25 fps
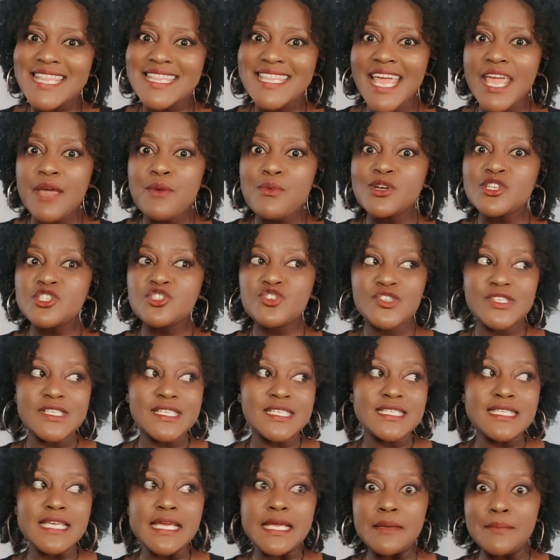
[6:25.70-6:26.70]
they were
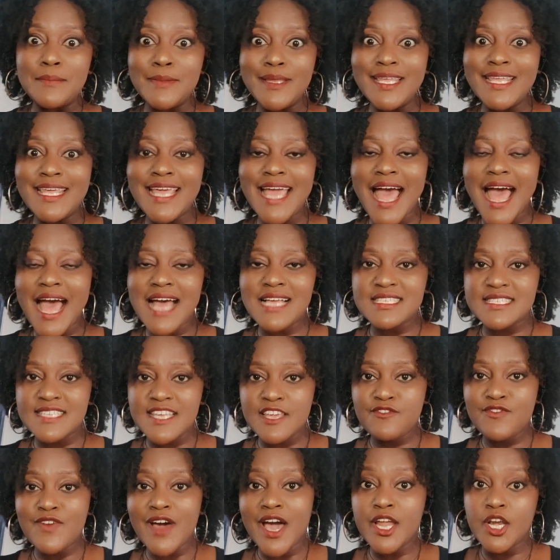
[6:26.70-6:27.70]
treating me as
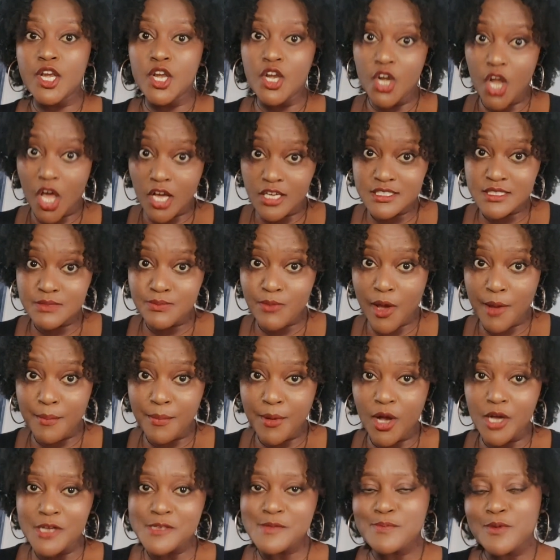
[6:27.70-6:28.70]
if I'd lost my
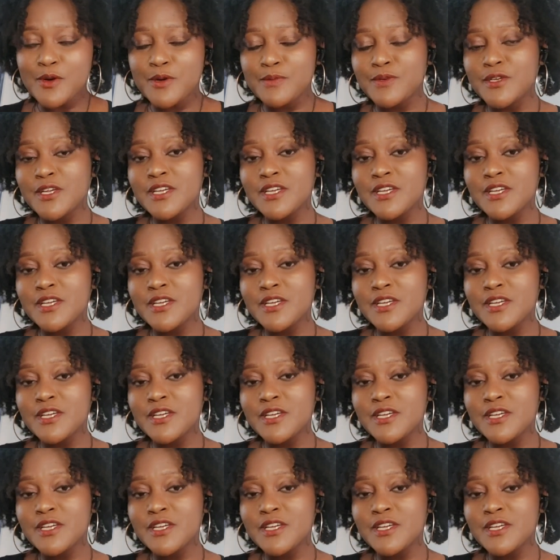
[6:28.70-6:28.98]
passport,